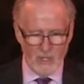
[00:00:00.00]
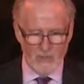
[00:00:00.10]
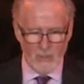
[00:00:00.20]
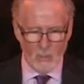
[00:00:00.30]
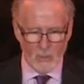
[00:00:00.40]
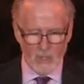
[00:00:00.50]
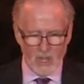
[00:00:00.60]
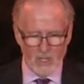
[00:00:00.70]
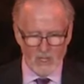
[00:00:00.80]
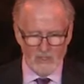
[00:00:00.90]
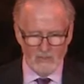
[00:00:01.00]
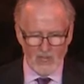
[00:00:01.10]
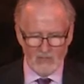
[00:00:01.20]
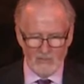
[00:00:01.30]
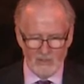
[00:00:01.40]
The award highlights
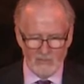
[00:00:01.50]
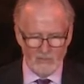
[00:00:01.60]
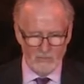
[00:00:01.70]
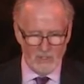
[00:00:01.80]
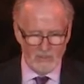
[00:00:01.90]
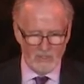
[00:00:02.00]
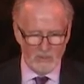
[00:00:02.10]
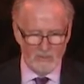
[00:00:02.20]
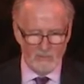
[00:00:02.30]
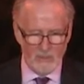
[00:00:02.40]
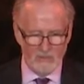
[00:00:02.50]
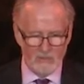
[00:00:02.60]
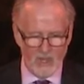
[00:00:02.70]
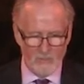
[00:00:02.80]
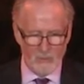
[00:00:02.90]
excellence in military space
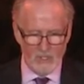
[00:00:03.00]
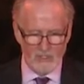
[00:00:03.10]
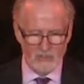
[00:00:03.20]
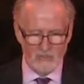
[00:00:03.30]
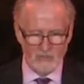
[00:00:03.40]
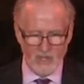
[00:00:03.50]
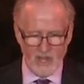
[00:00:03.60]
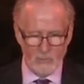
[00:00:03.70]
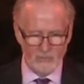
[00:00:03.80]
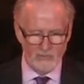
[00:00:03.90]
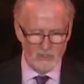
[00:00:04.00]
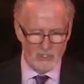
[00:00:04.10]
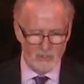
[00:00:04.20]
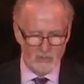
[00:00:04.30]
operations and acquisition.